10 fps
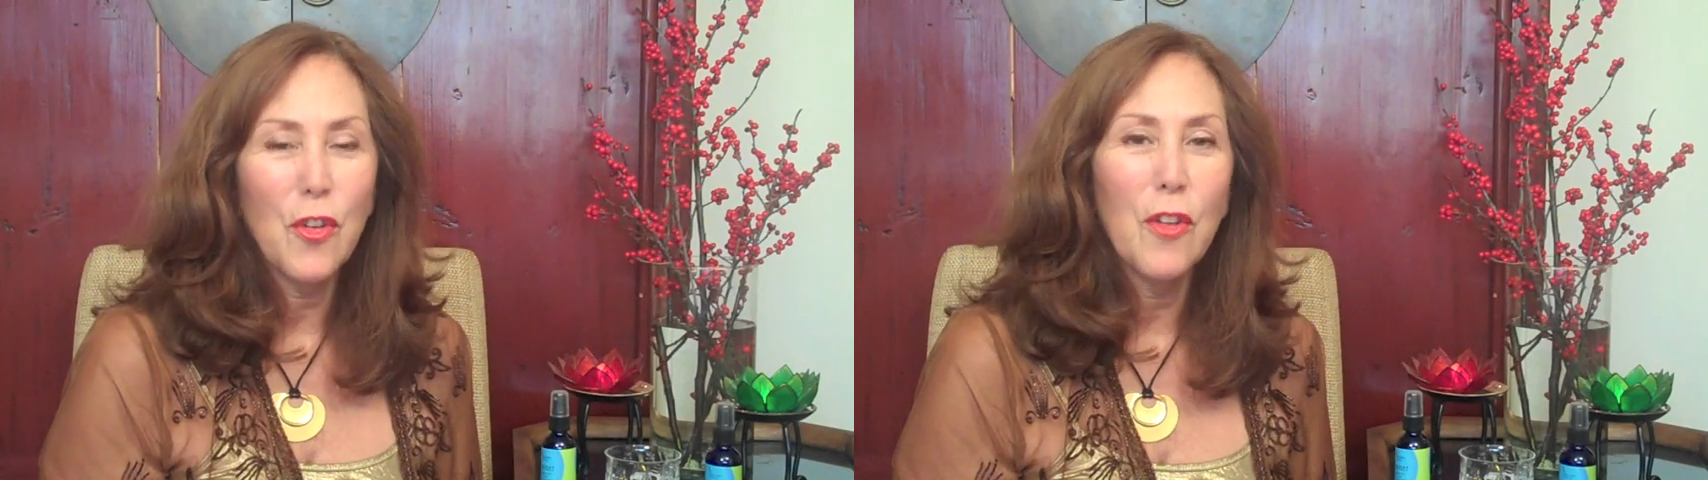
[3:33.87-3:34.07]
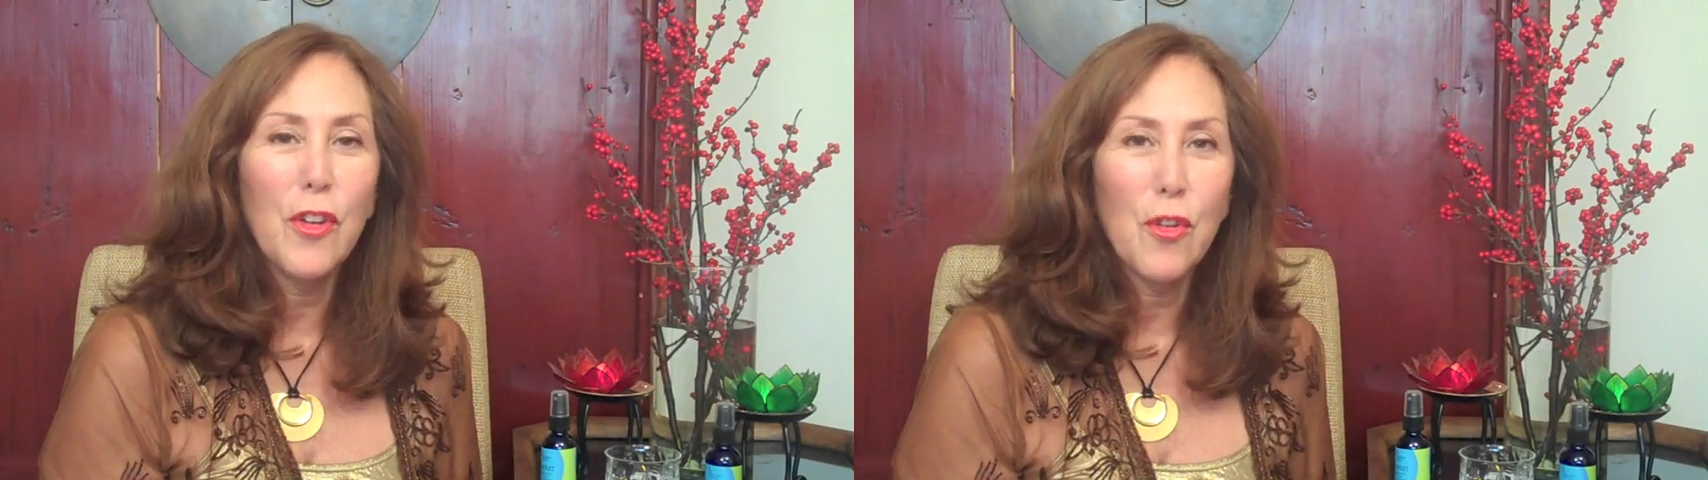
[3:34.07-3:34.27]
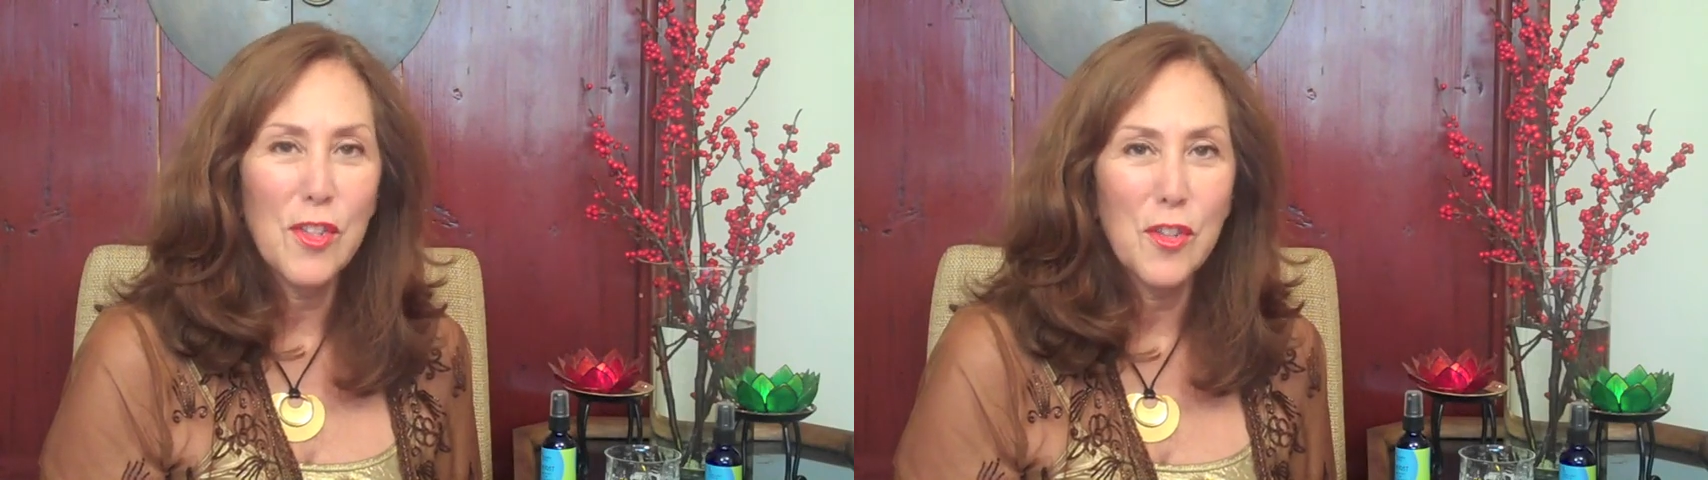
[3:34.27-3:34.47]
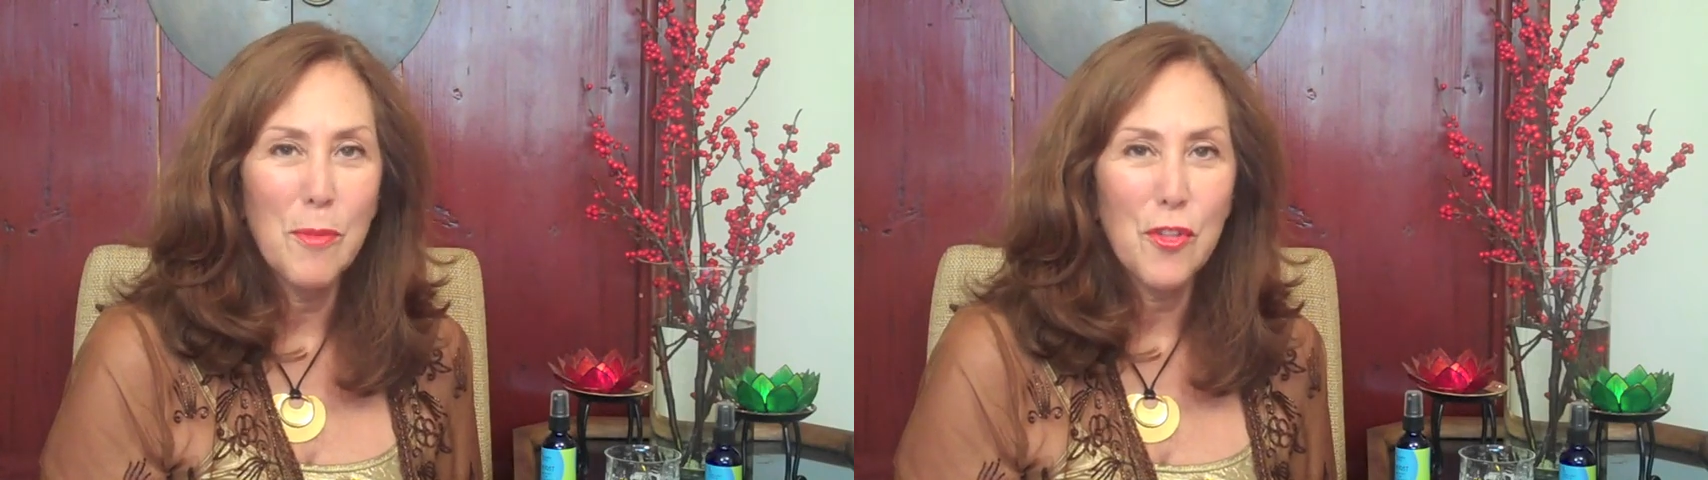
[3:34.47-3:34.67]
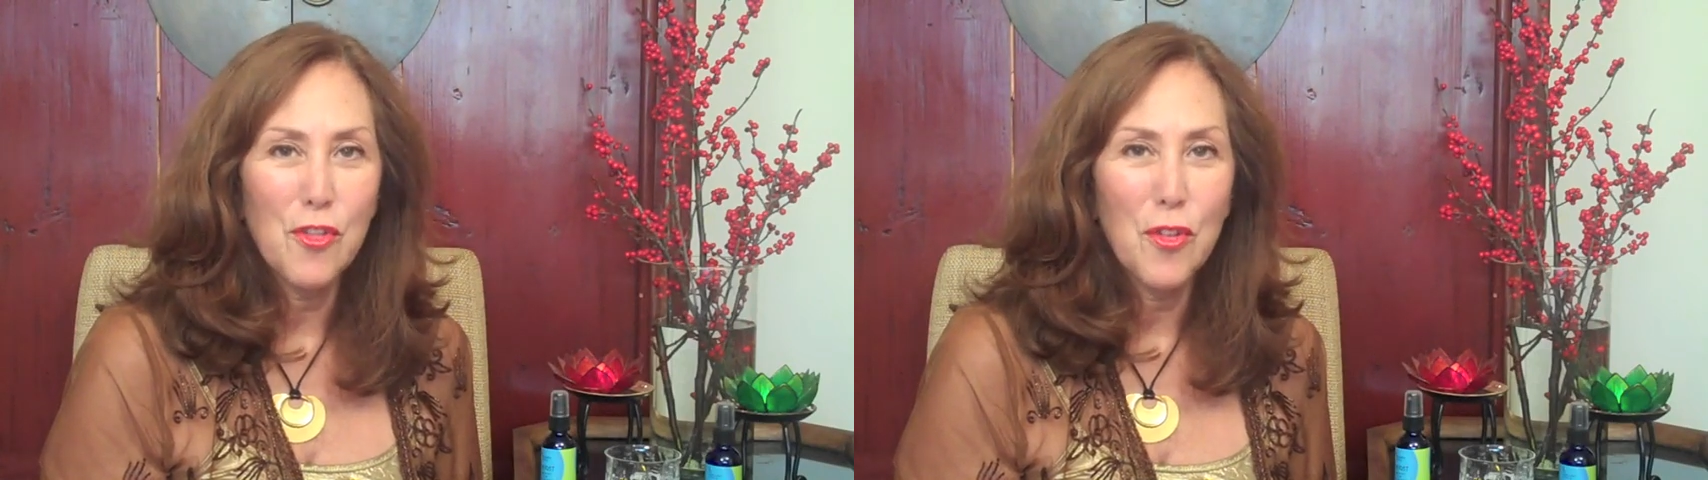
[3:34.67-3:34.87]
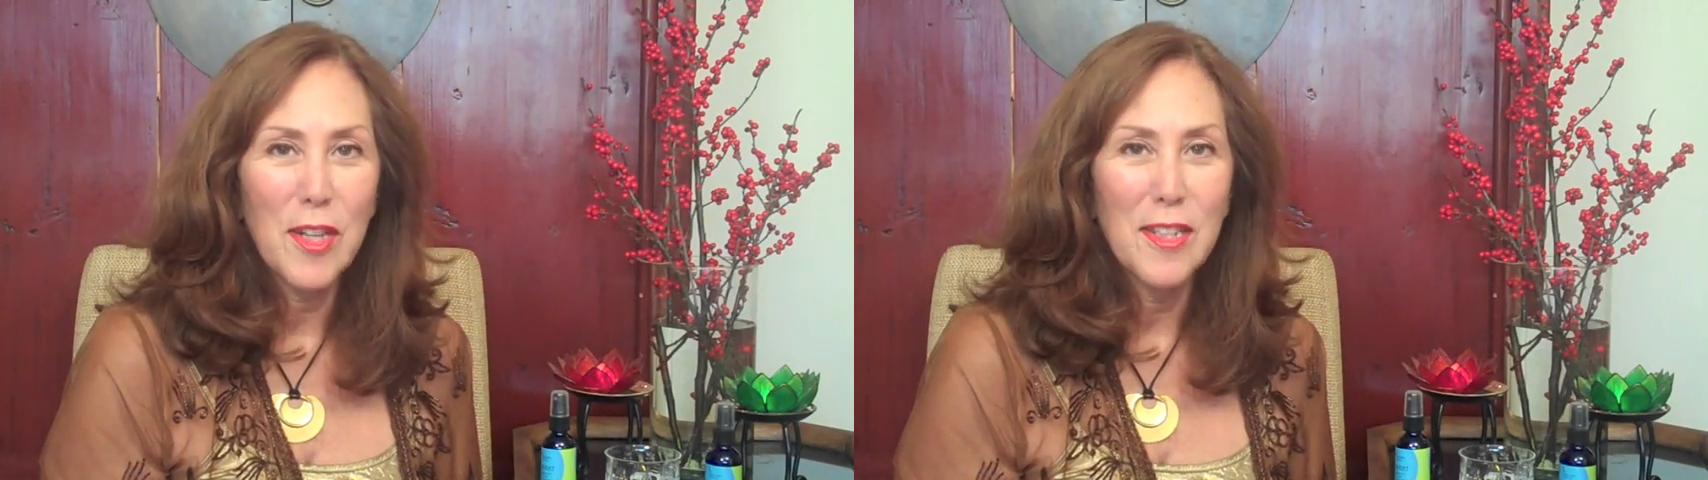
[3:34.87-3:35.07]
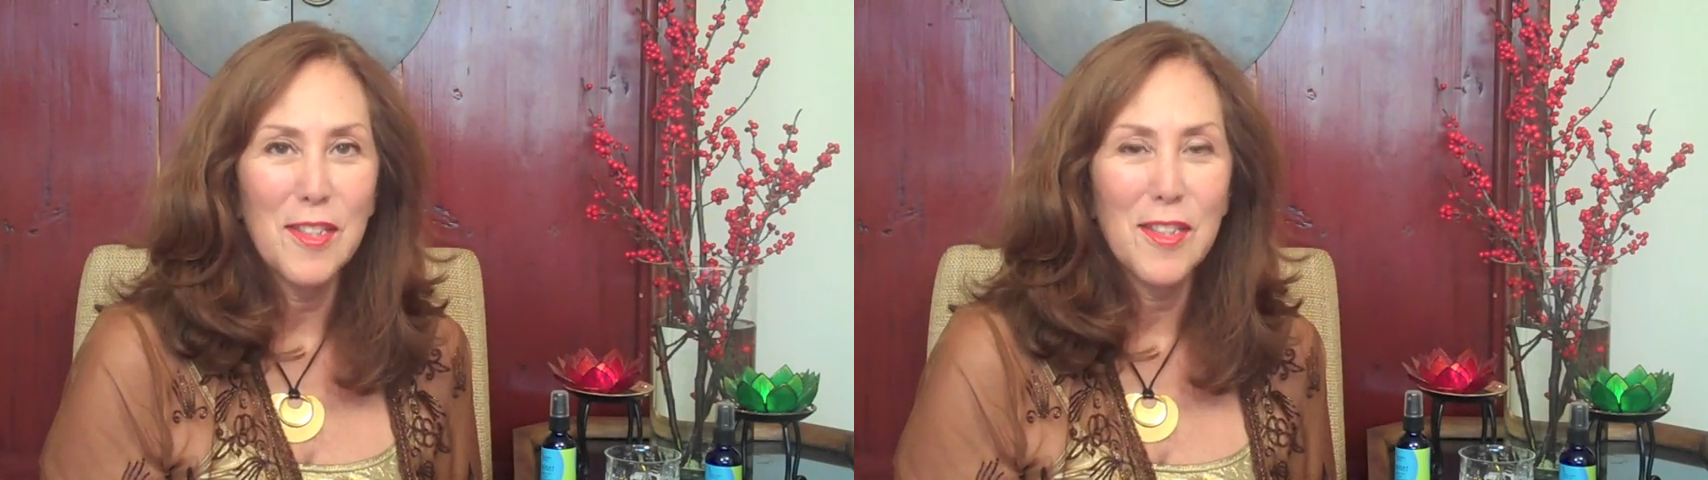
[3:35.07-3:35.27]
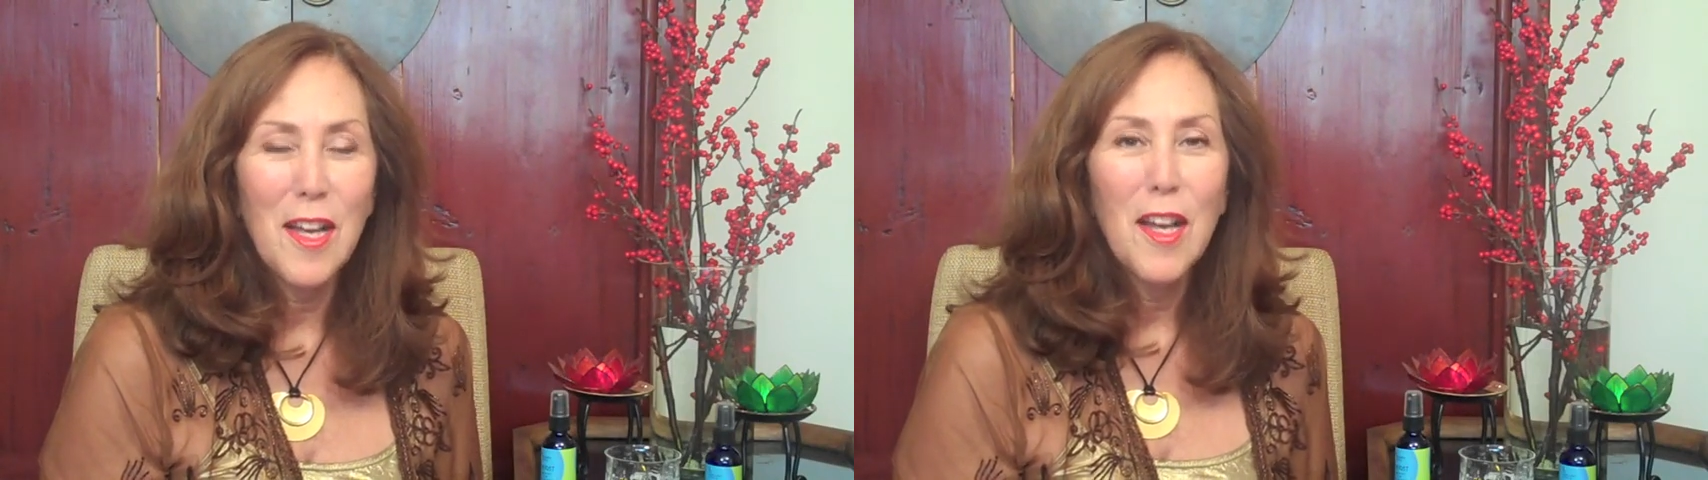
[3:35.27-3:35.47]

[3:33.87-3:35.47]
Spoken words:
all the Christmas trees,